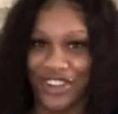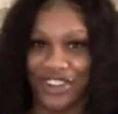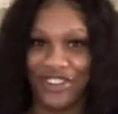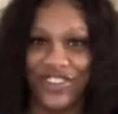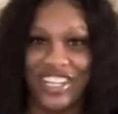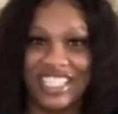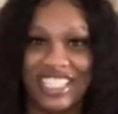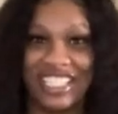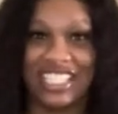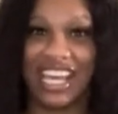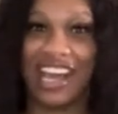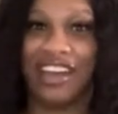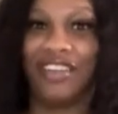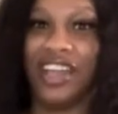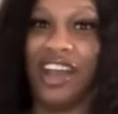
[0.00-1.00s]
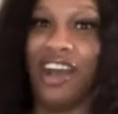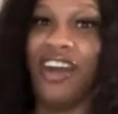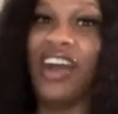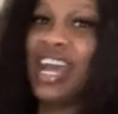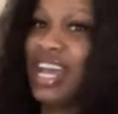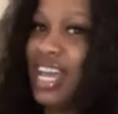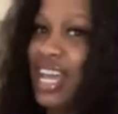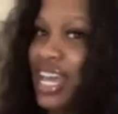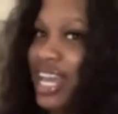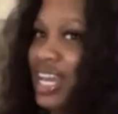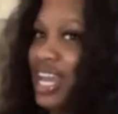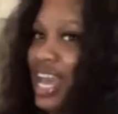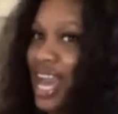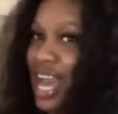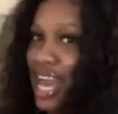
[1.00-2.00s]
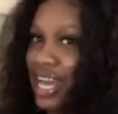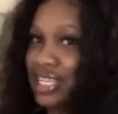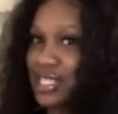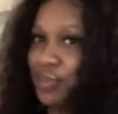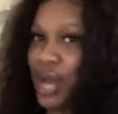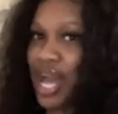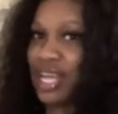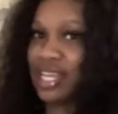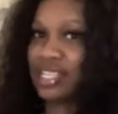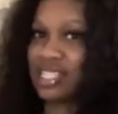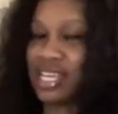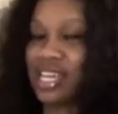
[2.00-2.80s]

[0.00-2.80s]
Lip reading: for the winter time, y'all. And it has pockets